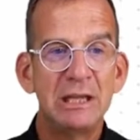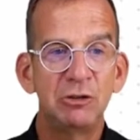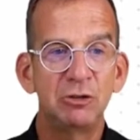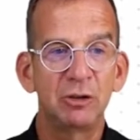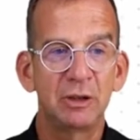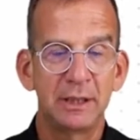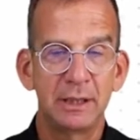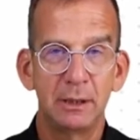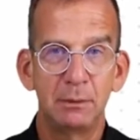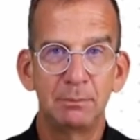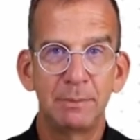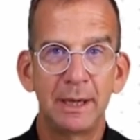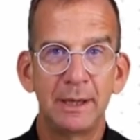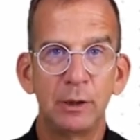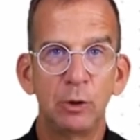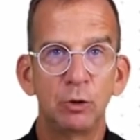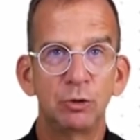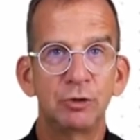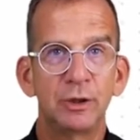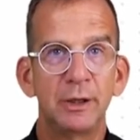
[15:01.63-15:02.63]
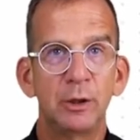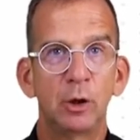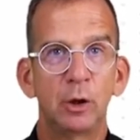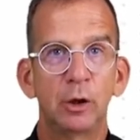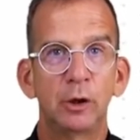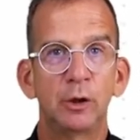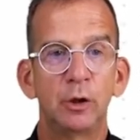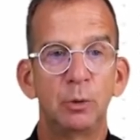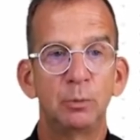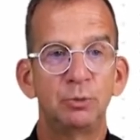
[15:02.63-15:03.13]
easily by using
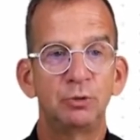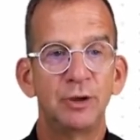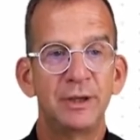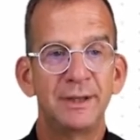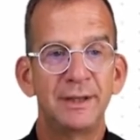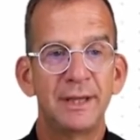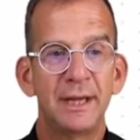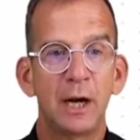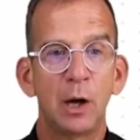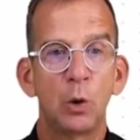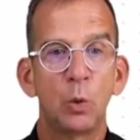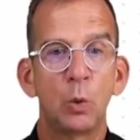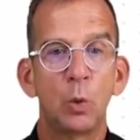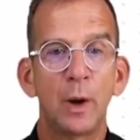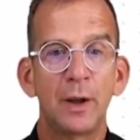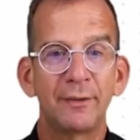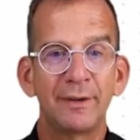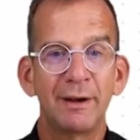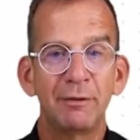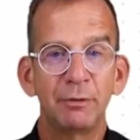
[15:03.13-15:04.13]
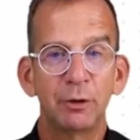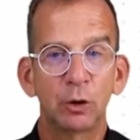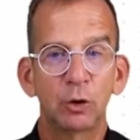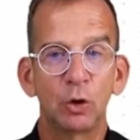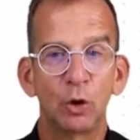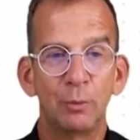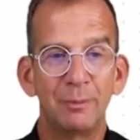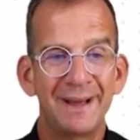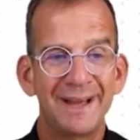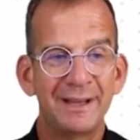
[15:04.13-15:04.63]
your kubectl whatever
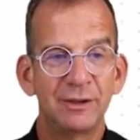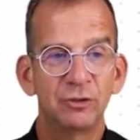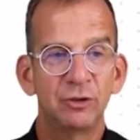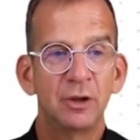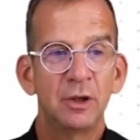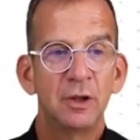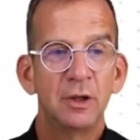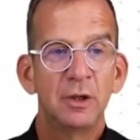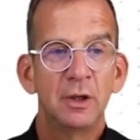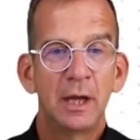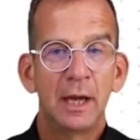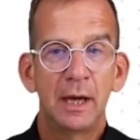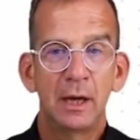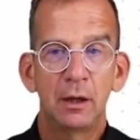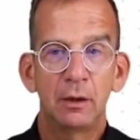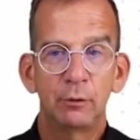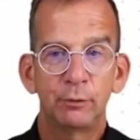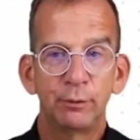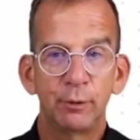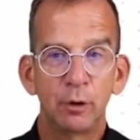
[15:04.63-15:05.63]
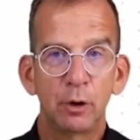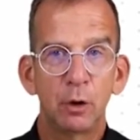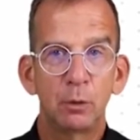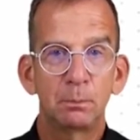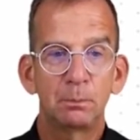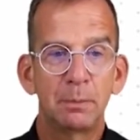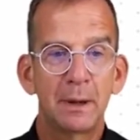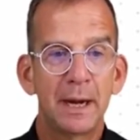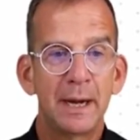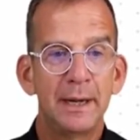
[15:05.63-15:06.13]
command,
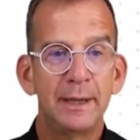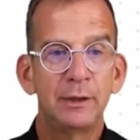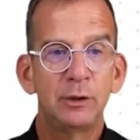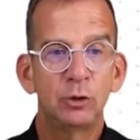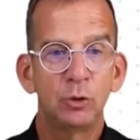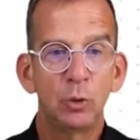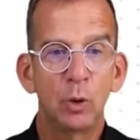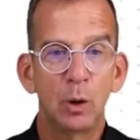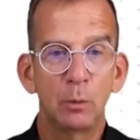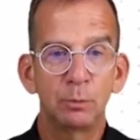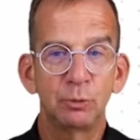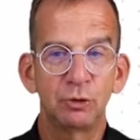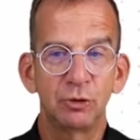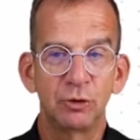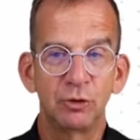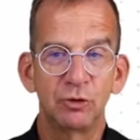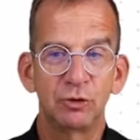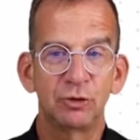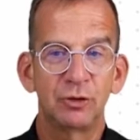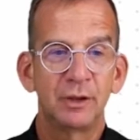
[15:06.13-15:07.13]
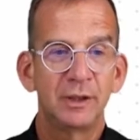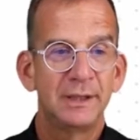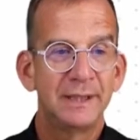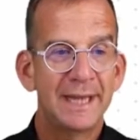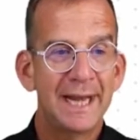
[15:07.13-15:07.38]
followed by two options.